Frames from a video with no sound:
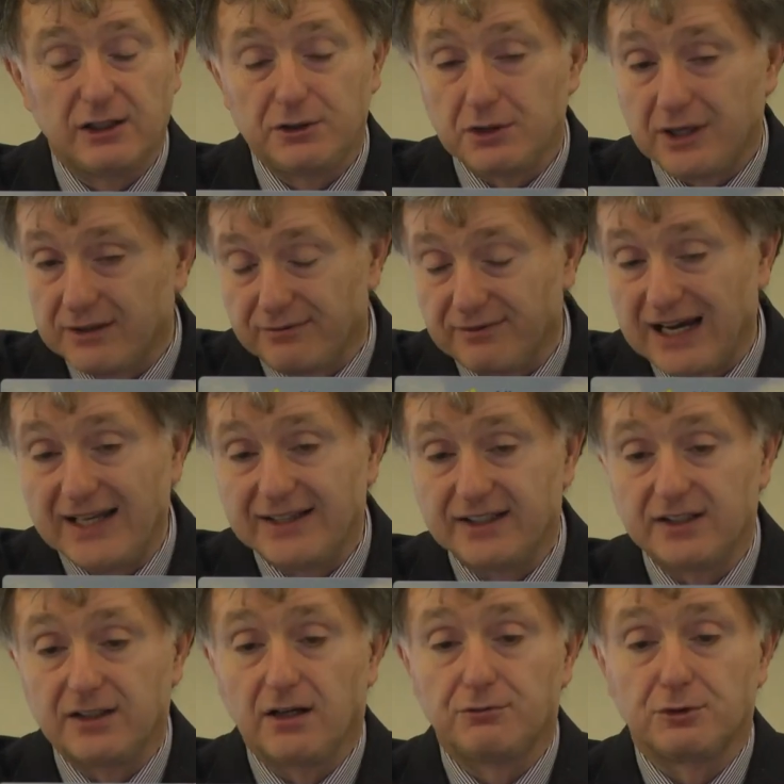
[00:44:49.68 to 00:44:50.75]
You are
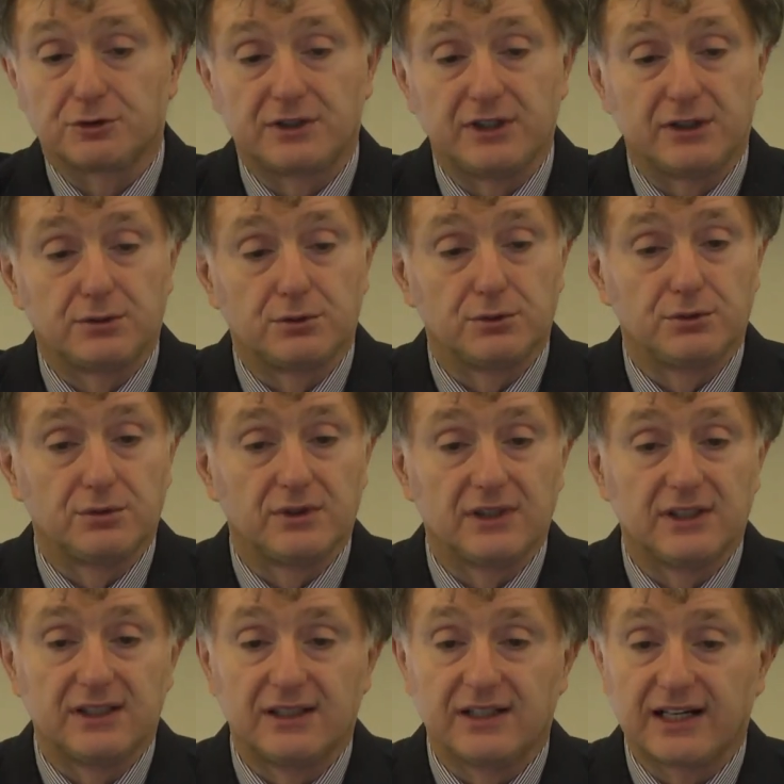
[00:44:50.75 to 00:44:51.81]
invited, obviously, to
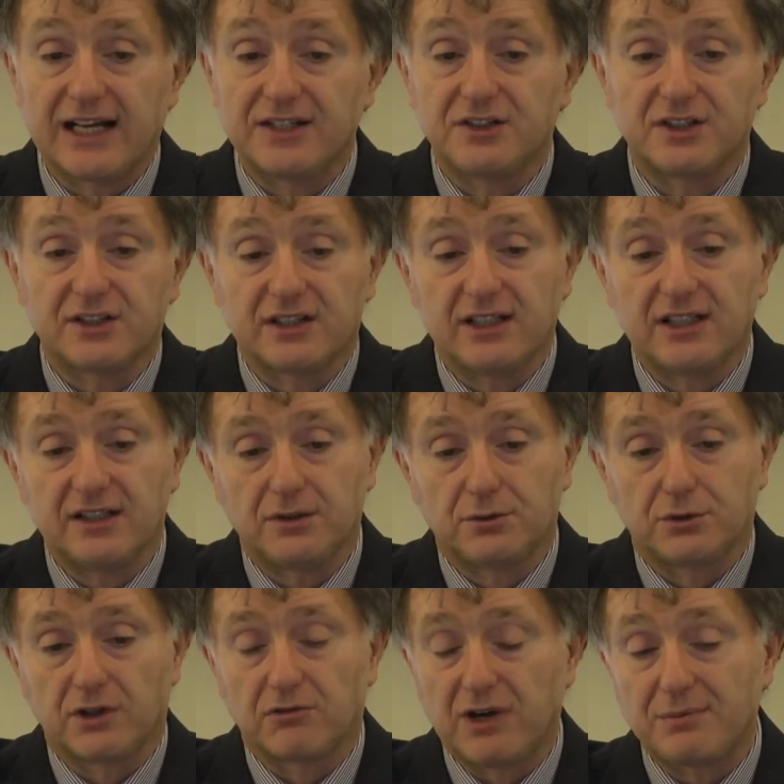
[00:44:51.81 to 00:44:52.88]
register
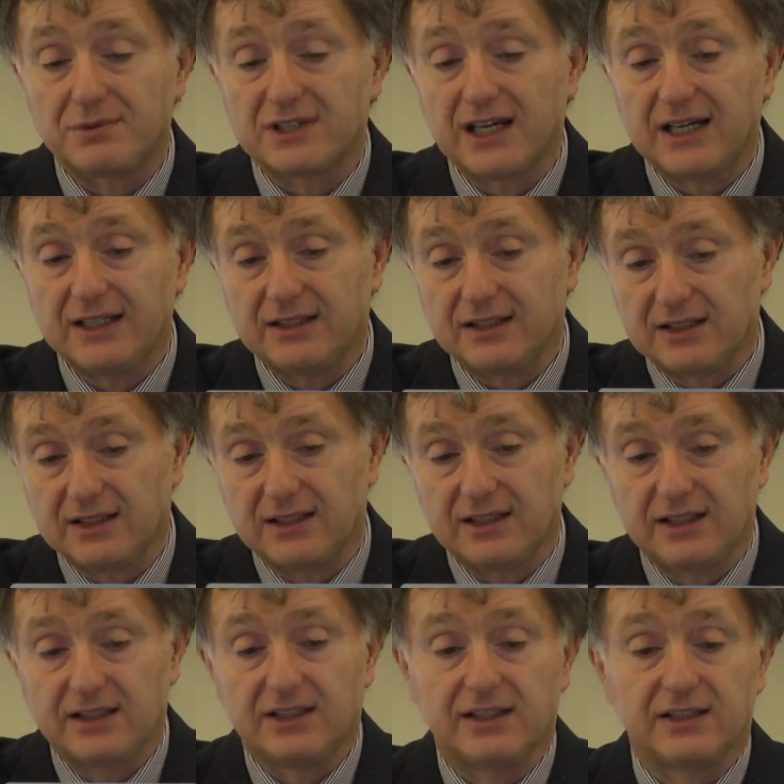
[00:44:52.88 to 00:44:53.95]
to the website.
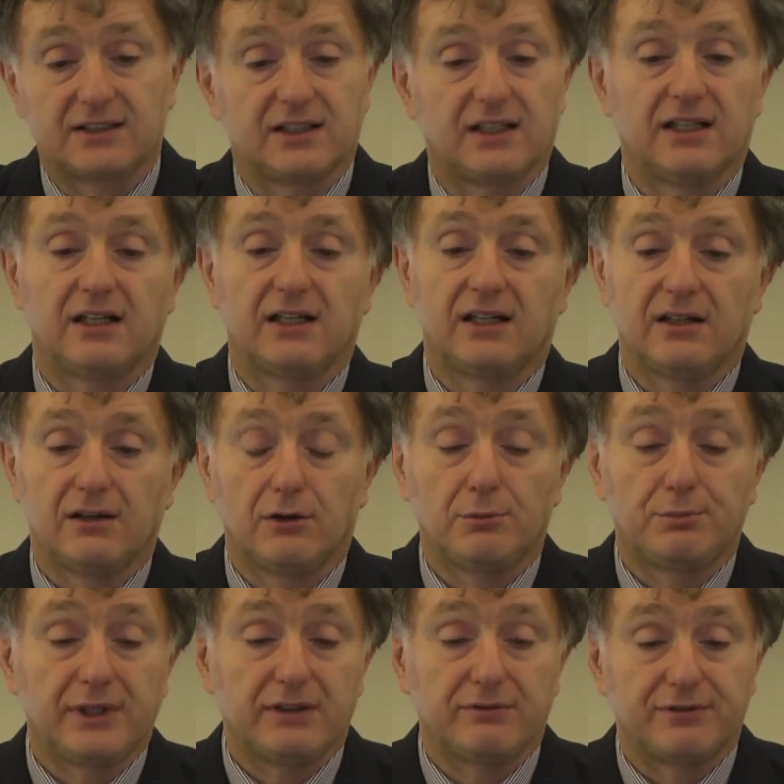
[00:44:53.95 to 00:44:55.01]
It is
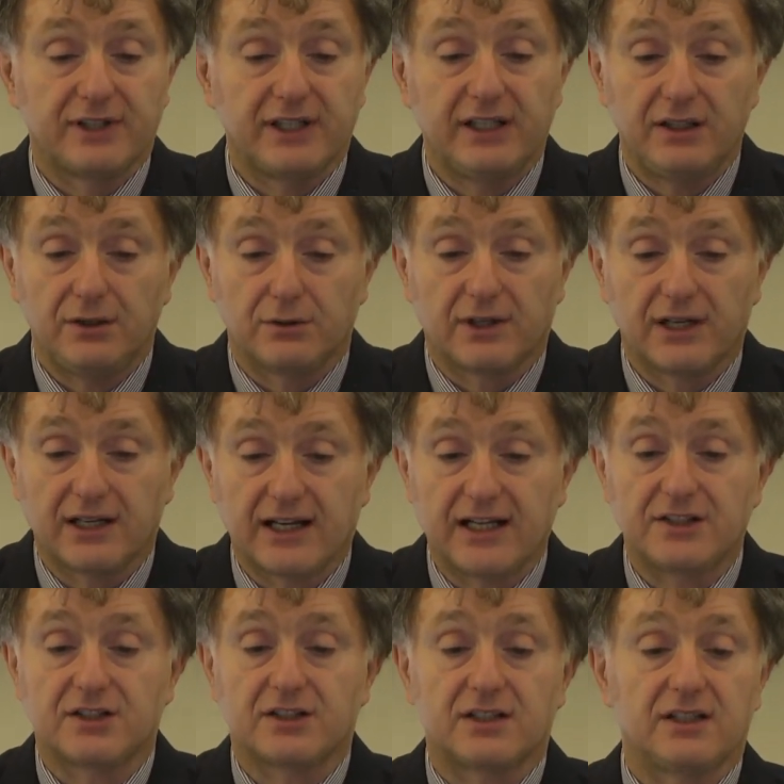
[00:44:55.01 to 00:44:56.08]
open and free. You can
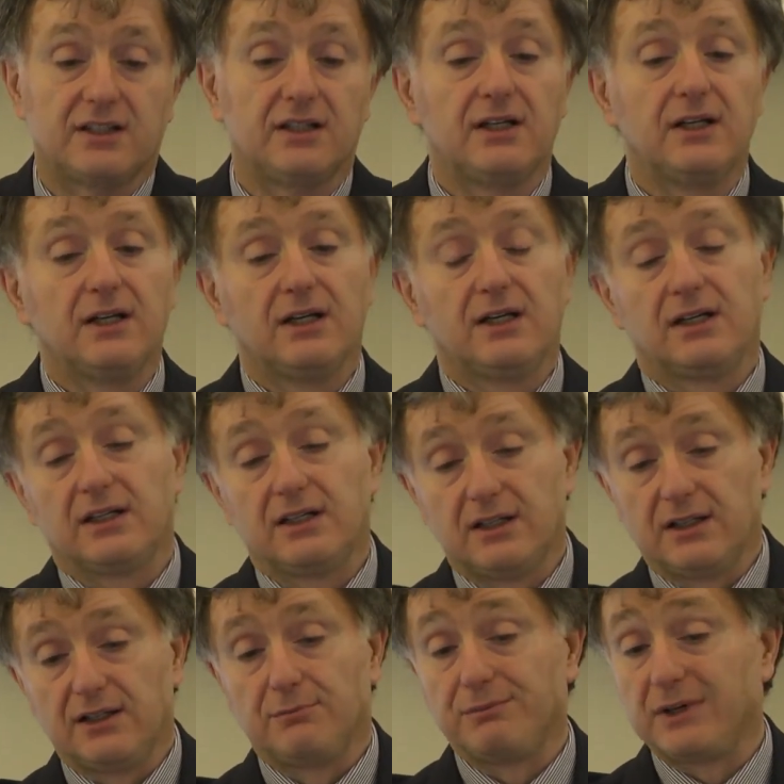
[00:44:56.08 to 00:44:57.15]
register,
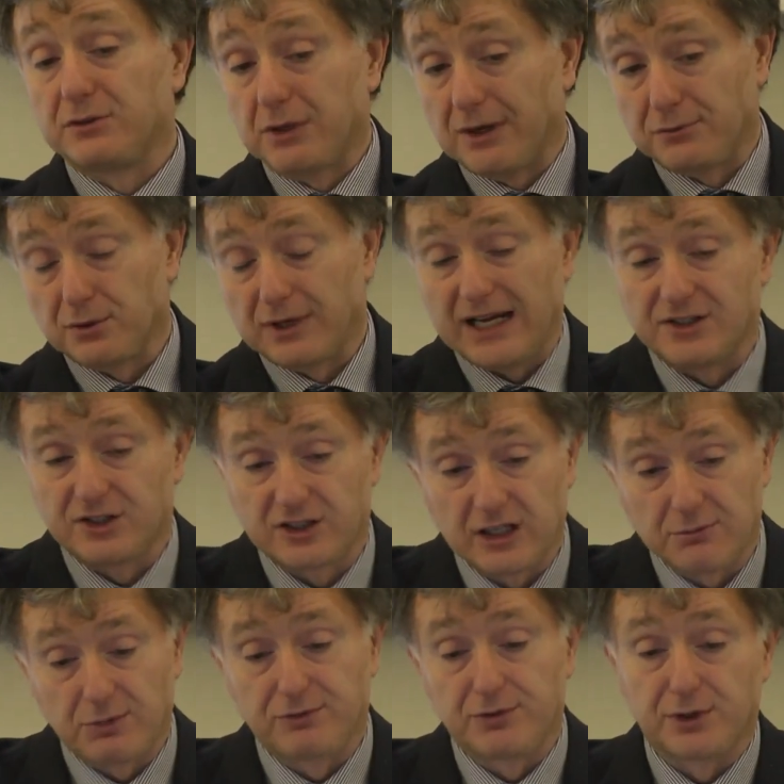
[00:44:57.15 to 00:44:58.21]
but you have to register
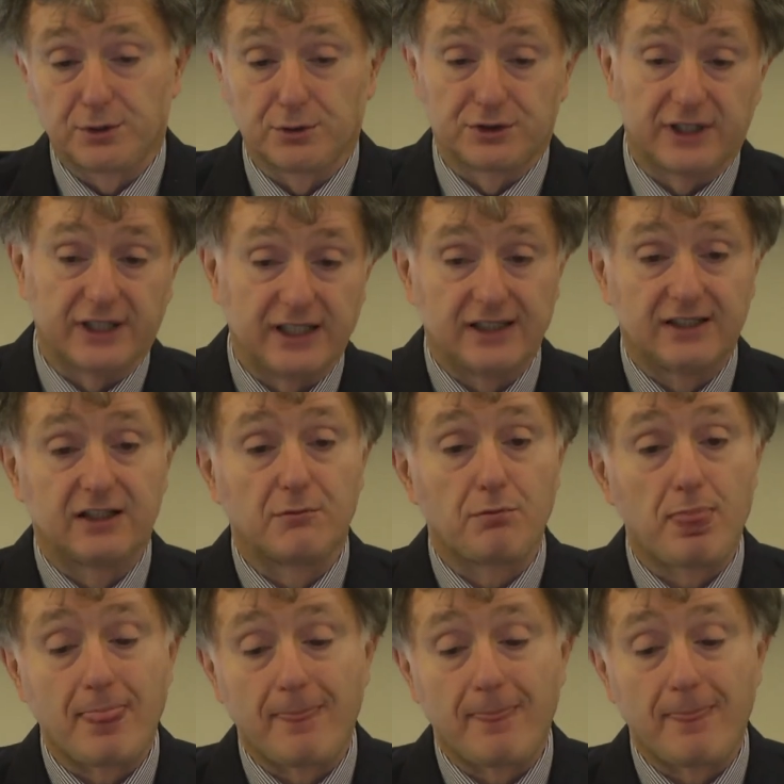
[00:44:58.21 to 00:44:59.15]
before using it.